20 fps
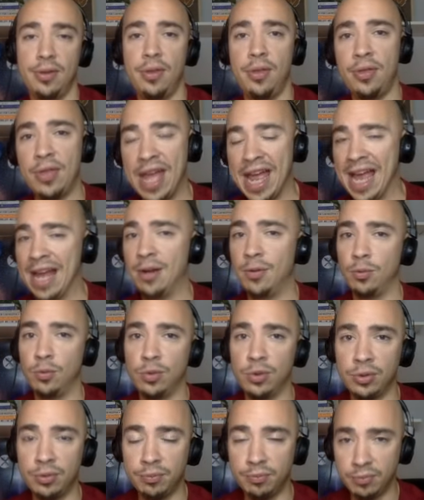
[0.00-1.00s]
that
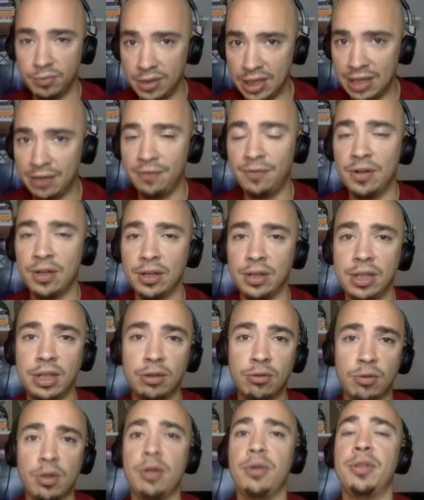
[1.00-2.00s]
will infinitely
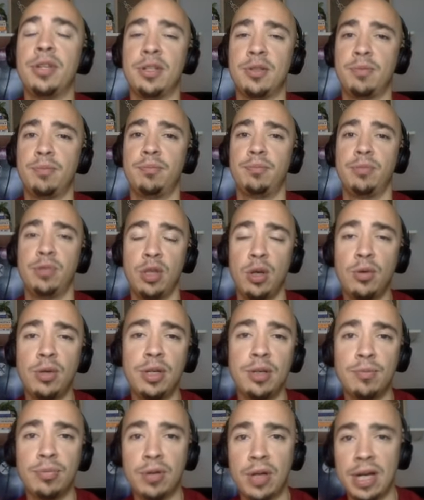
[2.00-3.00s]
grow this
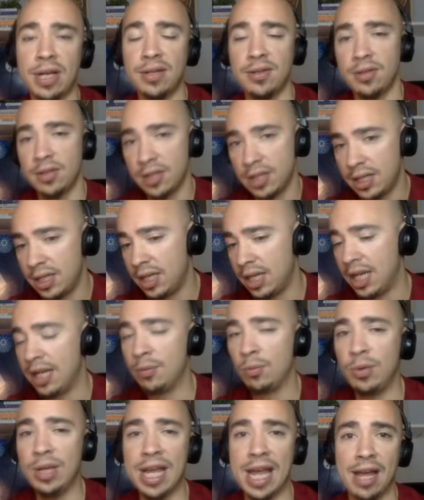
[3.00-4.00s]
token price,
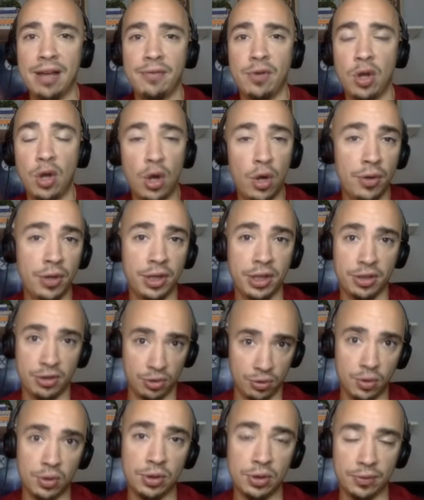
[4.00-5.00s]
and we have all the
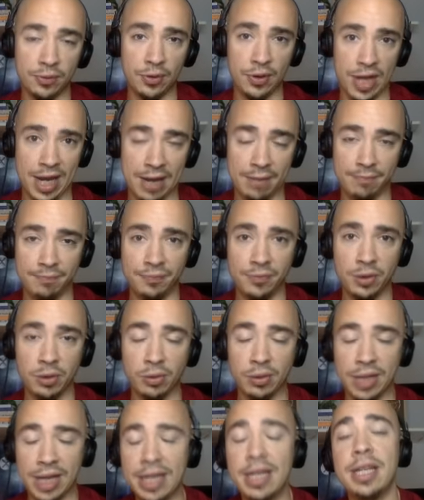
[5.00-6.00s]
control over that,
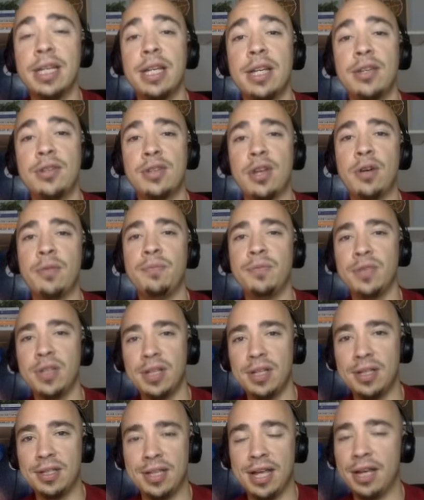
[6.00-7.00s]
okay? So
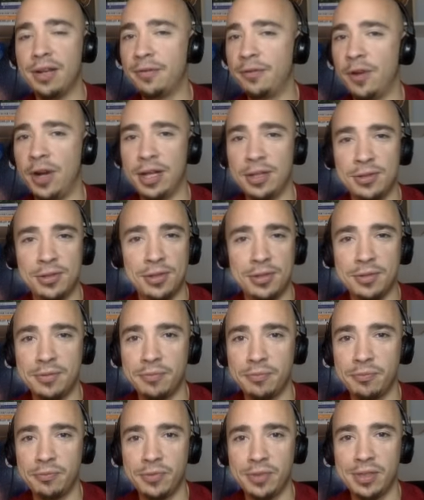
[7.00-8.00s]
tell your friends,
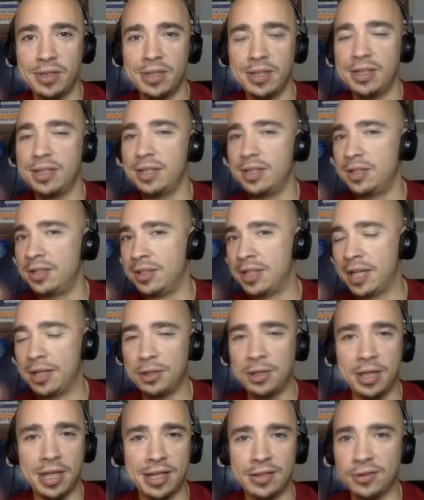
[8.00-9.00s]
tell
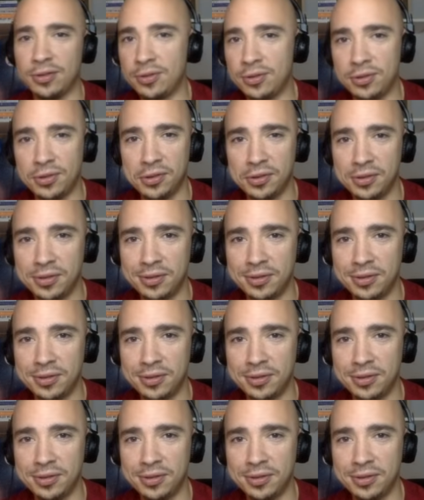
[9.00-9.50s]
your cousins,